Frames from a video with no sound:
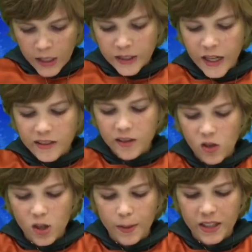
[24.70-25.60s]
The Texas
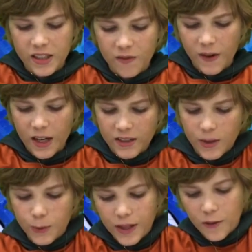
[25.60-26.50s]
Army is
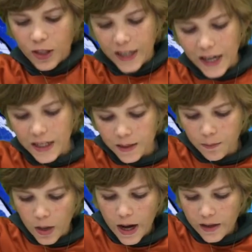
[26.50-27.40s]
advancing with every cannon
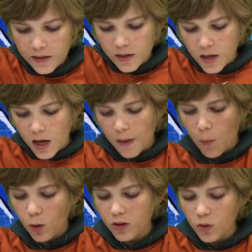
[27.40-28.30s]
blast.
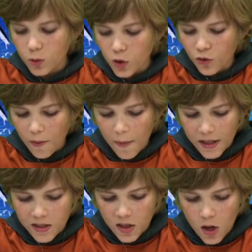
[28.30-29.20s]
More soldiers from
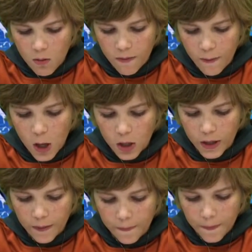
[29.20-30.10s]
Mexico are
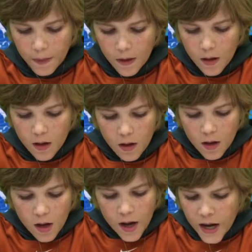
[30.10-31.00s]
falling.
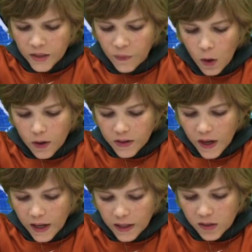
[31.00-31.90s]
As far as
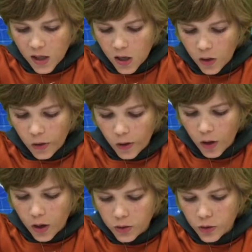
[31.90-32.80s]
I can tell, there
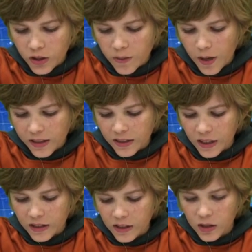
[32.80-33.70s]
are hundreds of
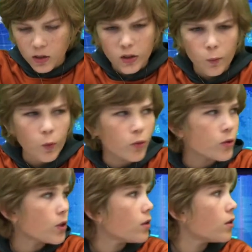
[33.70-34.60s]
Mexicans killed and
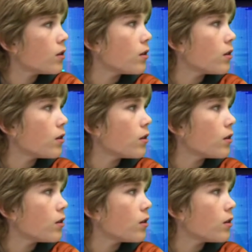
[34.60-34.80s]
wounded.